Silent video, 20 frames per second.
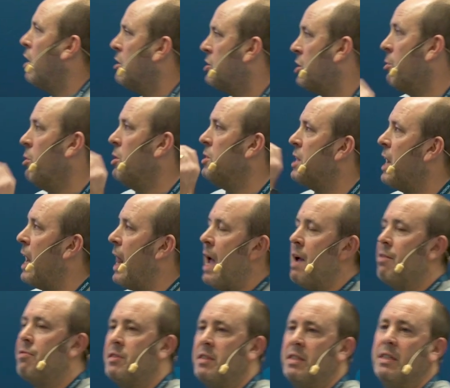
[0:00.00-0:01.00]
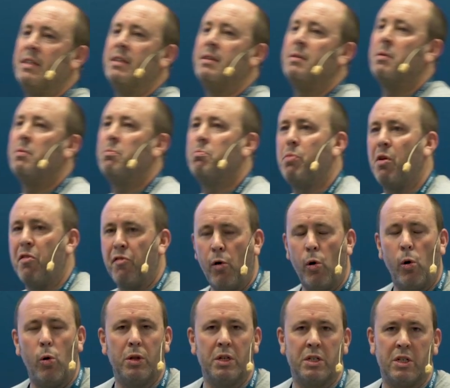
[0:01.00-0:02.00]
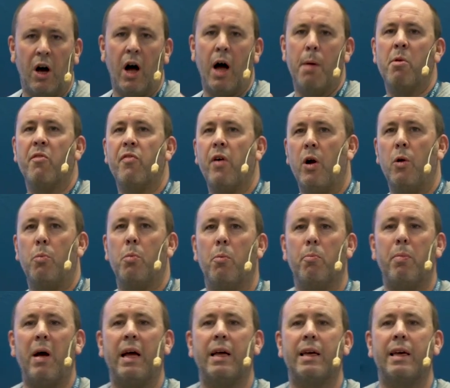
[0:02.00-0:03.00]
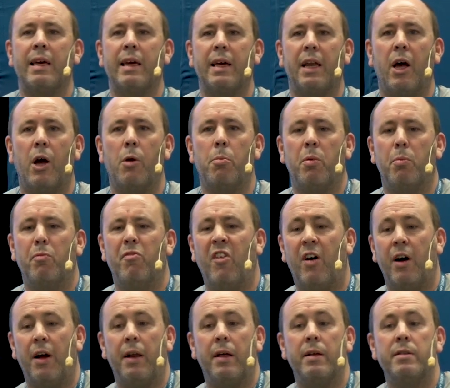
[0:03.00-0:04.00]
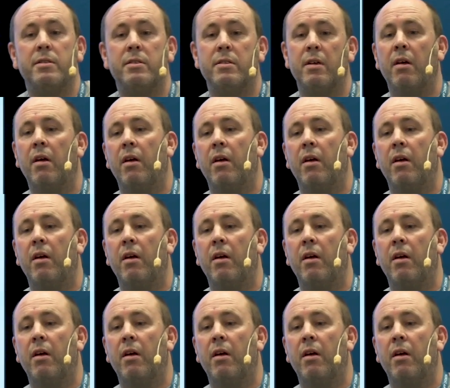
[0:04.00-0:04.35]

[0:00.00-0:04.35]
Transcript: So on the left, before the time of open banking and open finance,